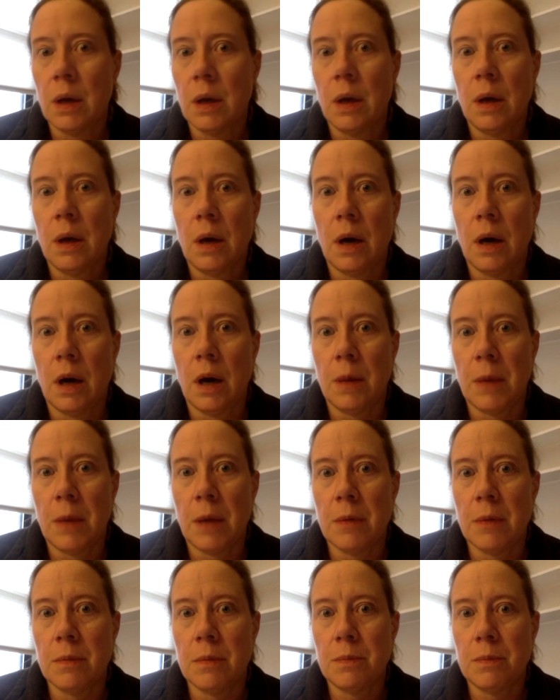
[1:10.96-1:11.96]

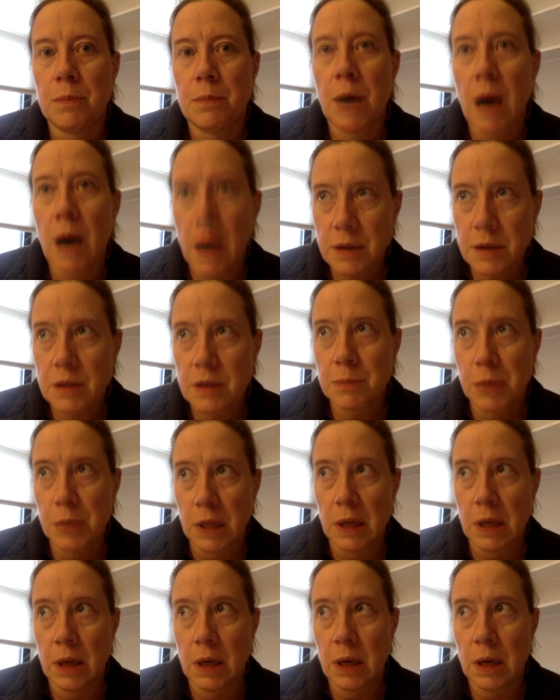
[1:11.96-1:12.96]
and
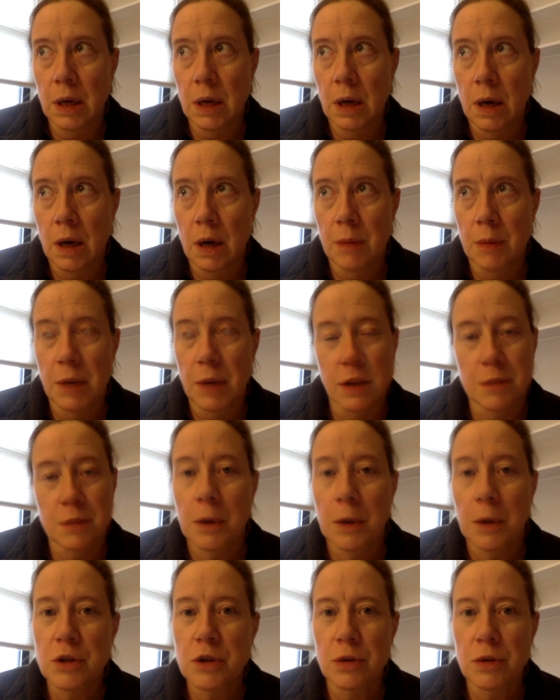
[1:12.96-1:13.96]
possibly
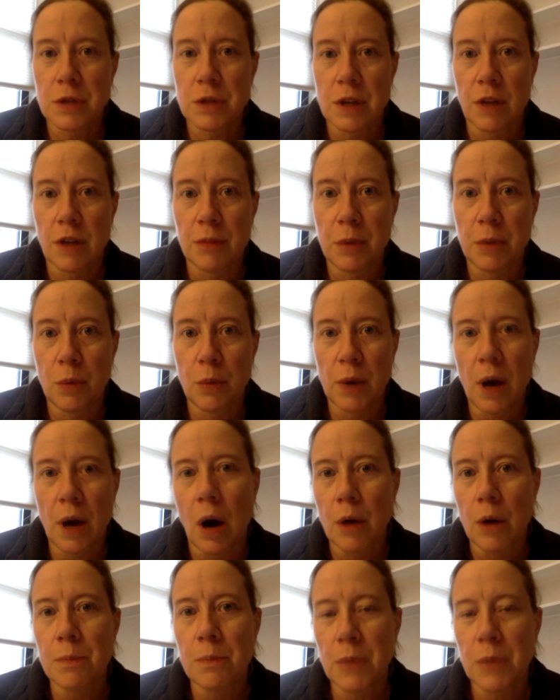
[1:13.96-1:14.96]
expose yourself, but we
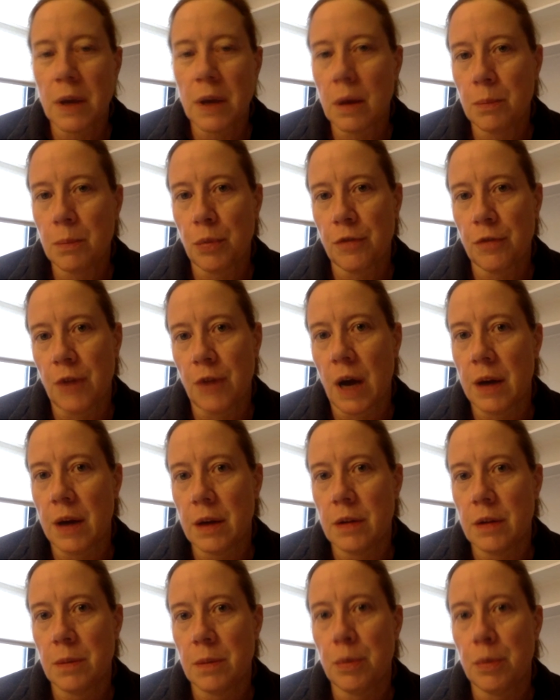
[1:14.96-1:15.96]
aren't being
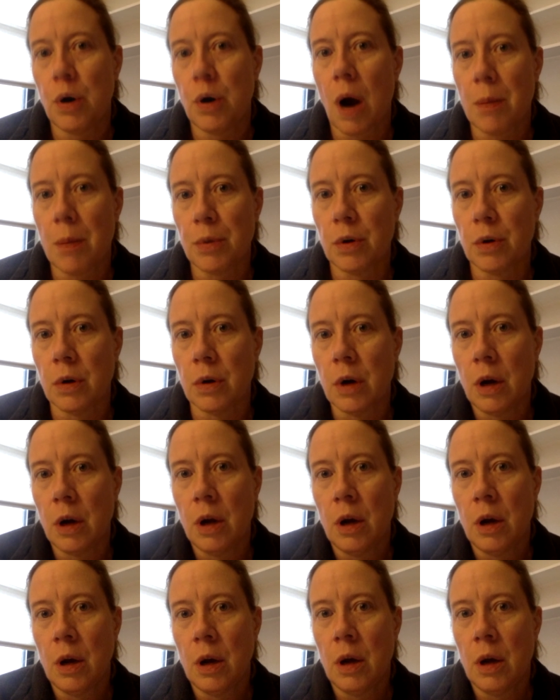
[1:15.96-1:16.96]
provided the proper,
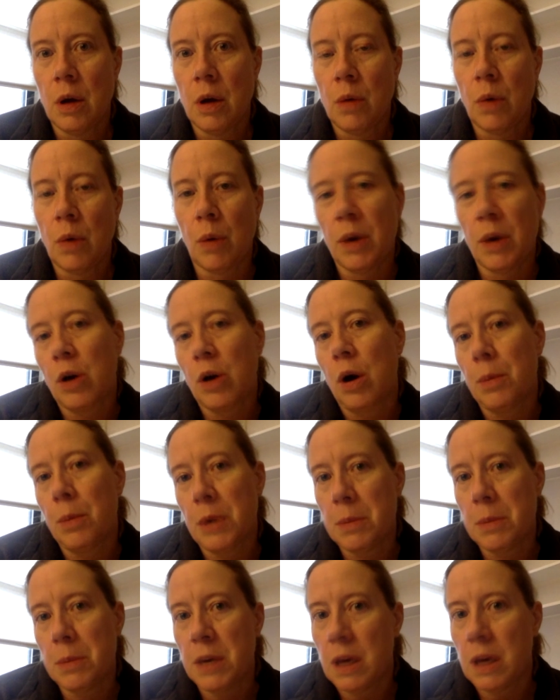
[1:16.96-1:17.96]
what we call
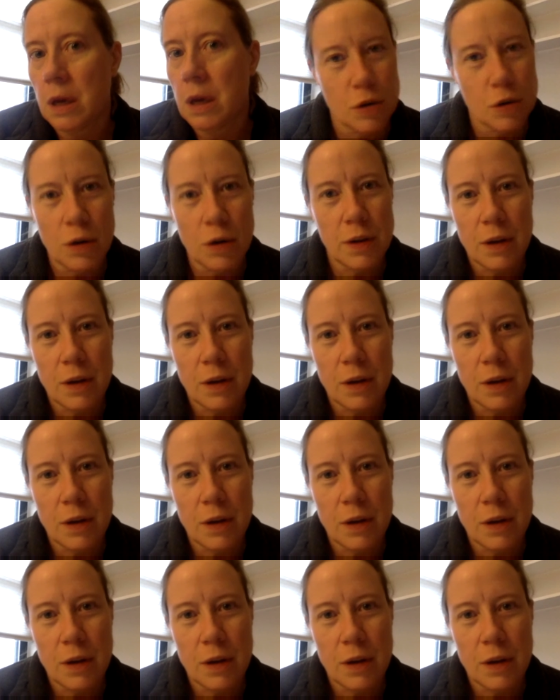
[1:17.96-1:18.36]
PPE.